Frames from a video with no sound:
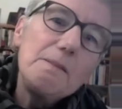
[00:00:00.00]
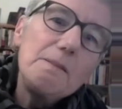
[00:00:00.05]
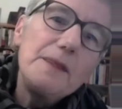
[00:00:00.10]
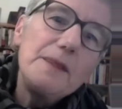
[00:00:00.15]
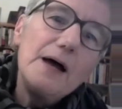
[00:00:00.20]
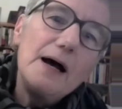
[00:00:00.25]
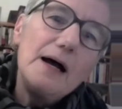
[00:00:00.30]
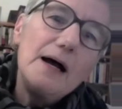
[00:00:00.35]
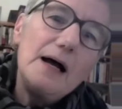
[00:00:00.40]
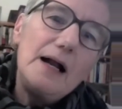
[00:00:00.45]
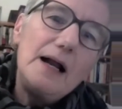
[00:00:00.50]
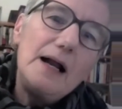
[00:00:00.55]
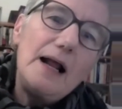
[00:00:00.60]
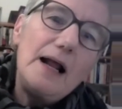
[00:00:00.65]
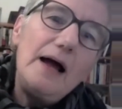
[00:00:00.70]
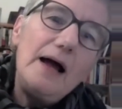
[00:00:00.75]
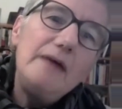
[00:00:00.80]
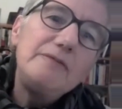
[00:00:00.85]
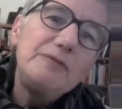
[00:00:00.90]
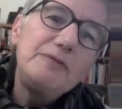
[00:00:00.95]
that
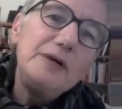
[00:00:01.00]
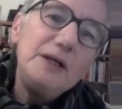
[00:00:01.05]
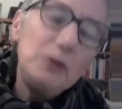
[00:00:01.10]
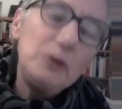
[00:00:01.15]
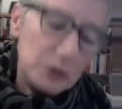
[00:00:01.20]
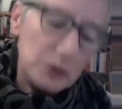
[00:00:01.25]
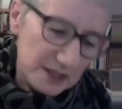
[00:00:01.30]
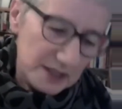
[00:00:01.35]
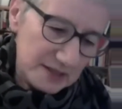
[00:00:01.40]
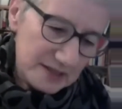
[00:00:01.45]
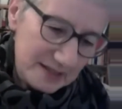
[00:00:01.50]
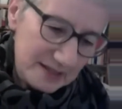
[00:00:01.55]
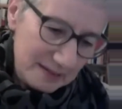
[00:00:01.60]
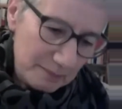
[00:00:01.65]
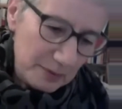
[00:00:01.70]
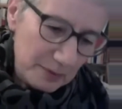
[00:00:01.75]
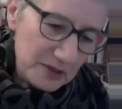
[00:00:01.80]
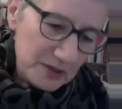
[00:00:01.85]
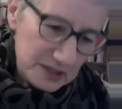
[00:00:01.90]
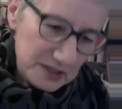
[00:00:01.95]
every autistic
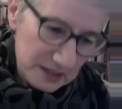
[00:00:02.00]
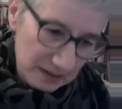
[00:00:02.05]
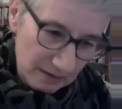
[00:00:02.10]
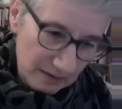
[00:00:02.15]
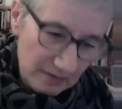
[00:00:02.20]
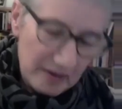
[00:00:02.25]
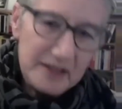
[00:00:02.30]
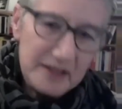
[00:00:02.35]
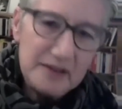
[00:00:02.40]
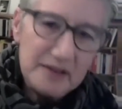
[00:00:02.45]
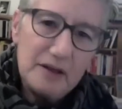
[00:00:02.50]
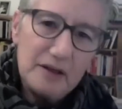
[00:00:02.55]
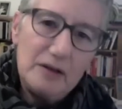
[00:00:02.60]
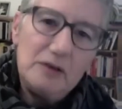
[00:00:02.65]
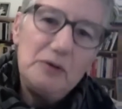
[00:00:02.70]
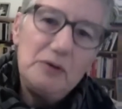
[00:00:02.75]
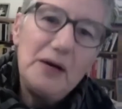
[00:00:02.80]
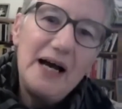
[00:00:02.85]
person I know